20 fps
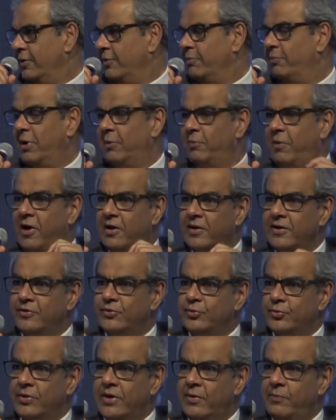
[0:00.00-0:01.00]
But Barclays
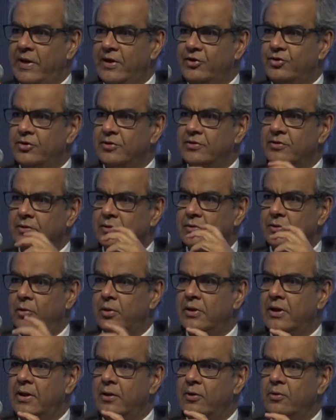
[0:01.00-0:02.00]
UK Ventures is
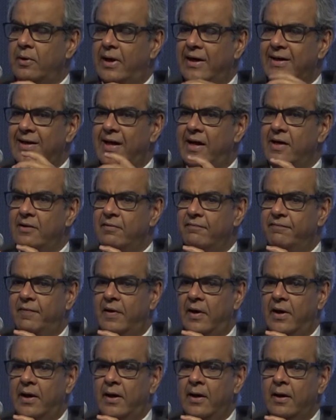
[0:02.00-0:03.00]
looking to
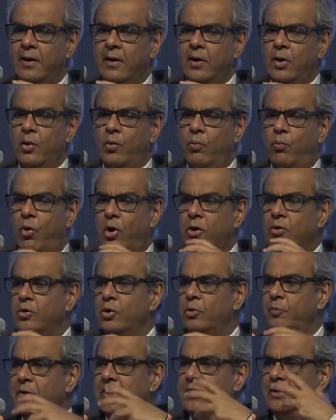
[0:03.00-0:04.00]
identify what
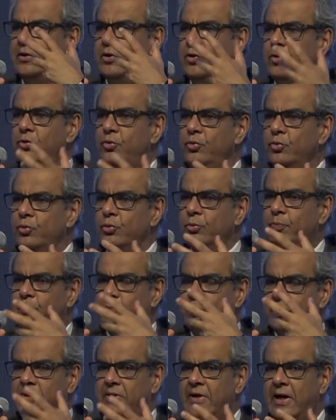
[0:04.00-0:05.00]
could be the new
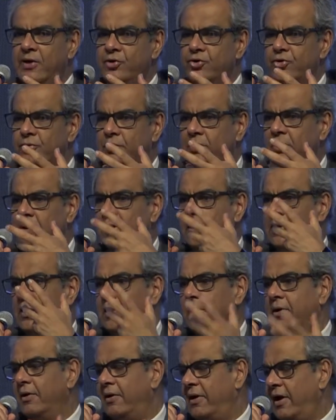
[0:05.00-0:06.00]
potential
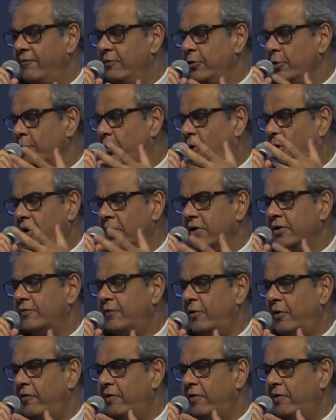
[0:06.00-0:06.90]
revenue models for a